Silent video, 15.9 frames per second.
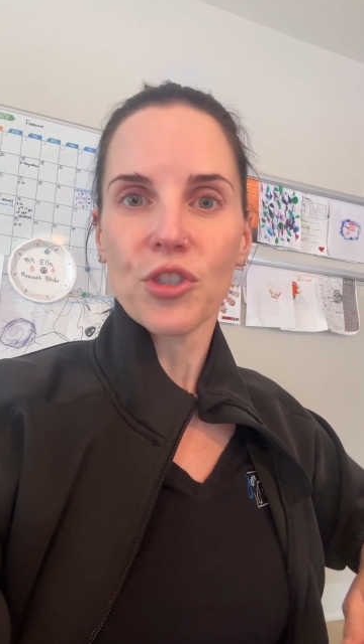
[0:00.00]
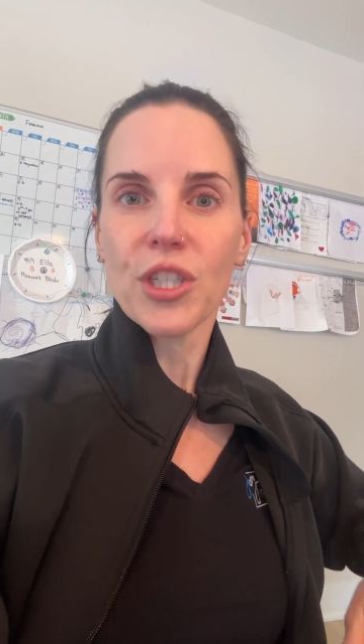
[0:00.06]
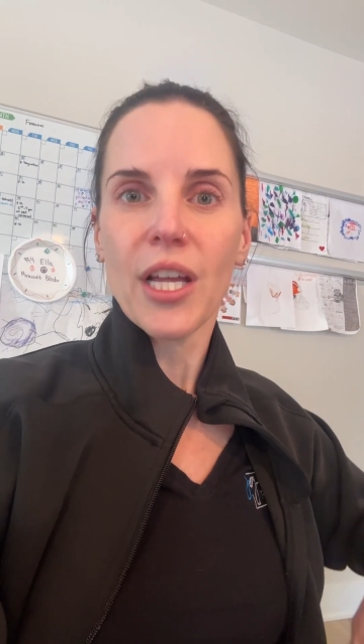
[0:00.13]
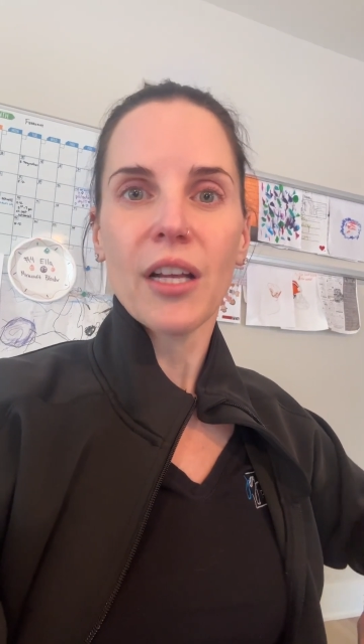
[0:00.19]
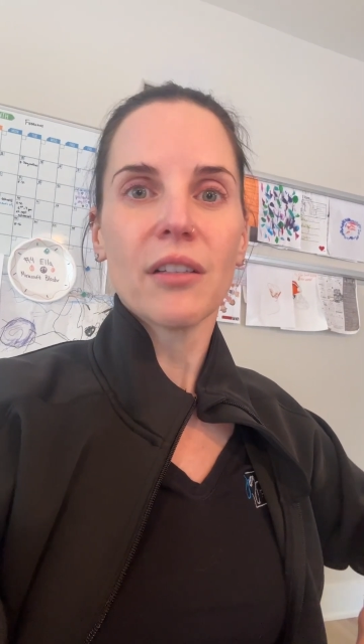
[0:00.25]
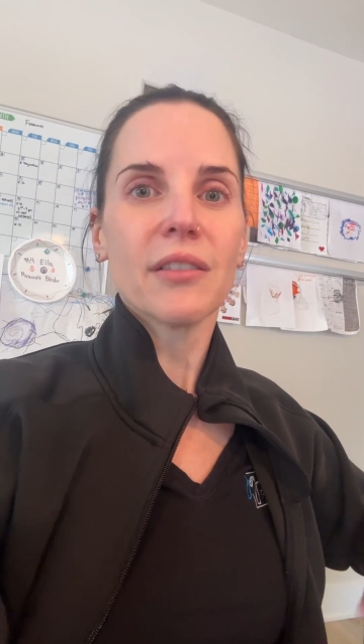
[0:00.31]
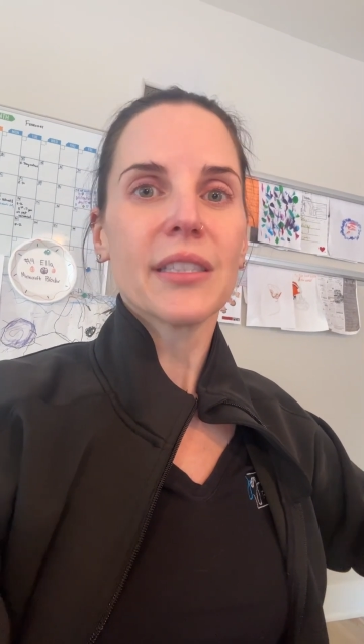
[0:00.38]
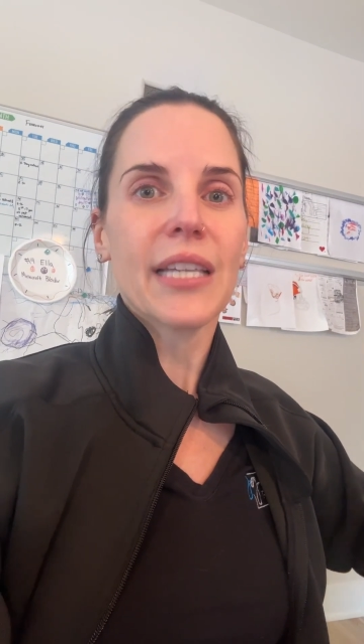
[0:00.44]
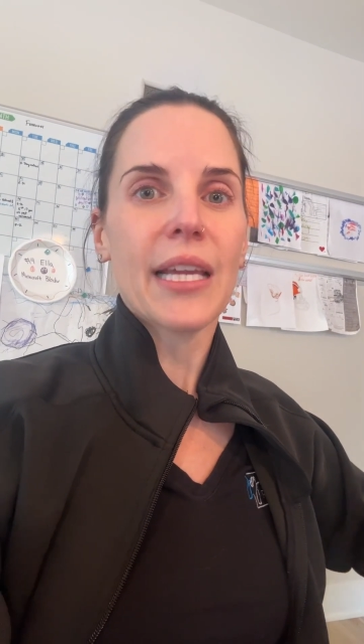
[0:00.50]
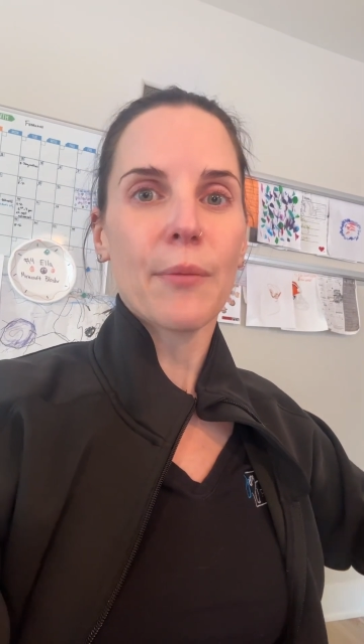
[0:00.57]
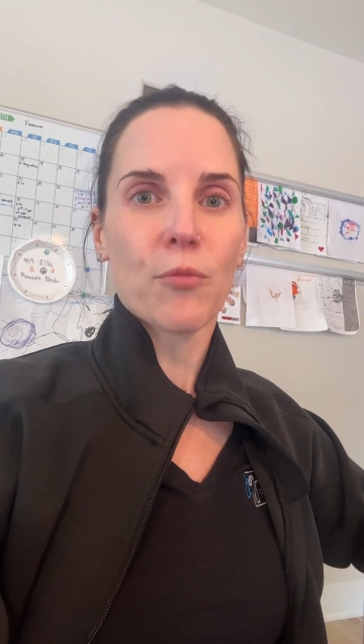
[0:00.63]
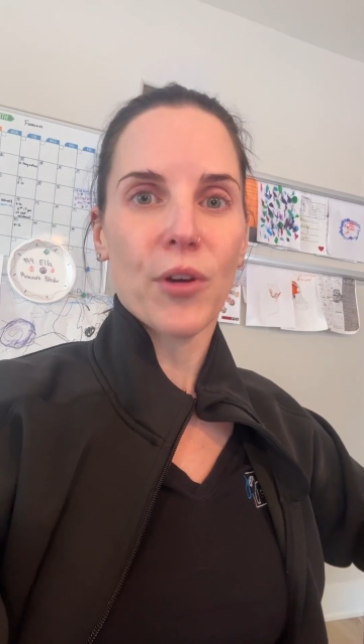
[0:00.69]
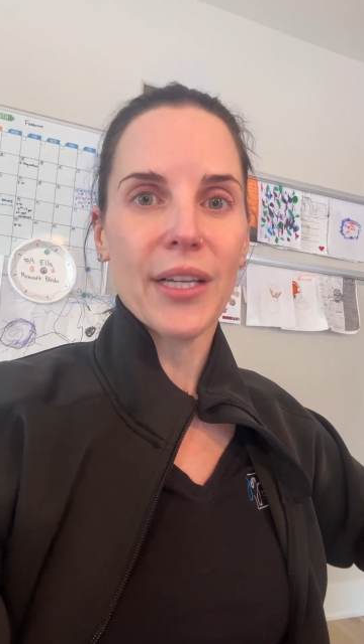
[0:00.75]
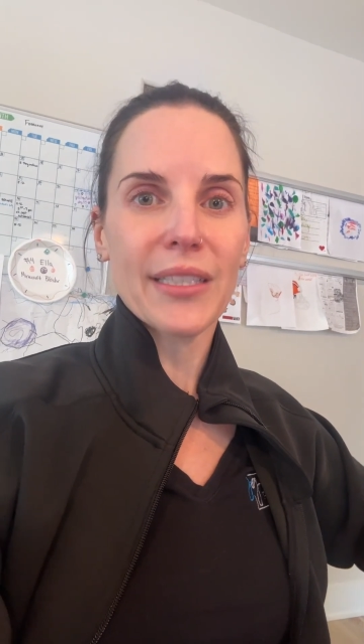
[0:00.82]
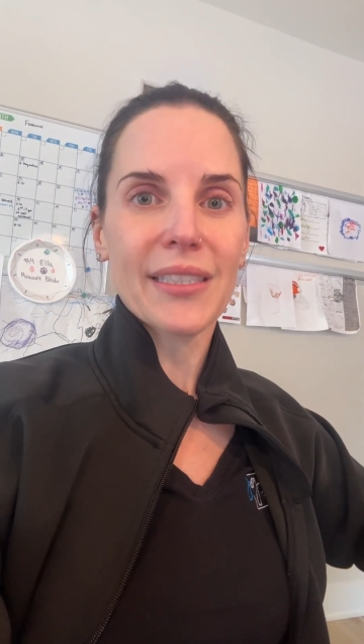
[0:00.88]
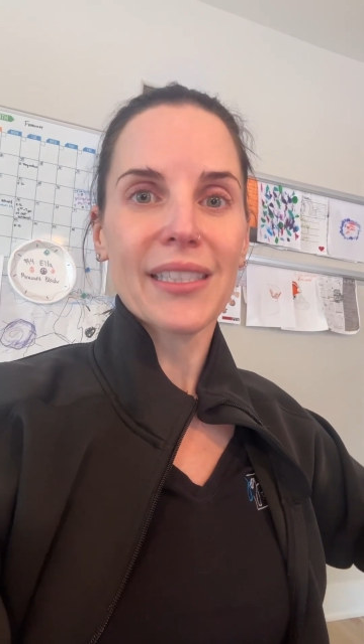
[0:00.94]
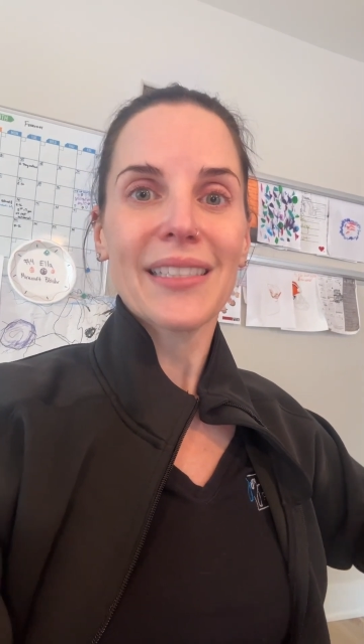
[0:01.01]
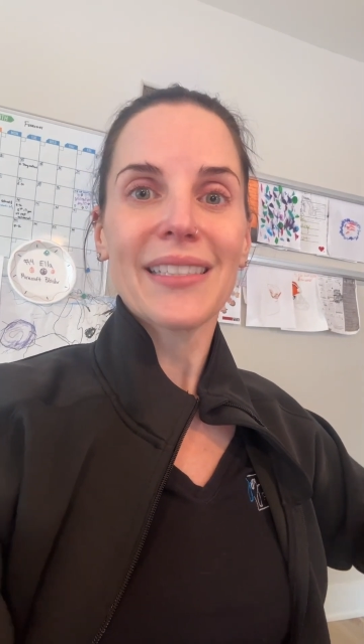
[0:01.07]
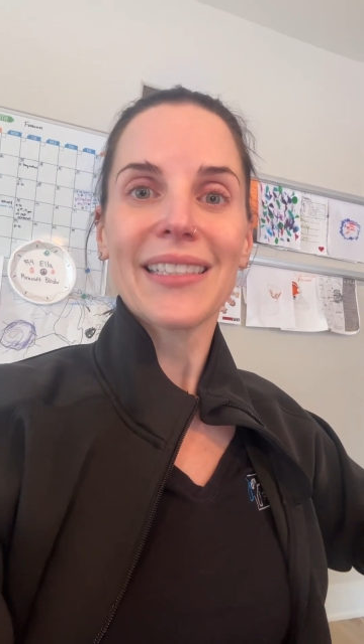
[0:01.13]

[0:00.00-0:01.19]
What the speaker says: shell, same risk.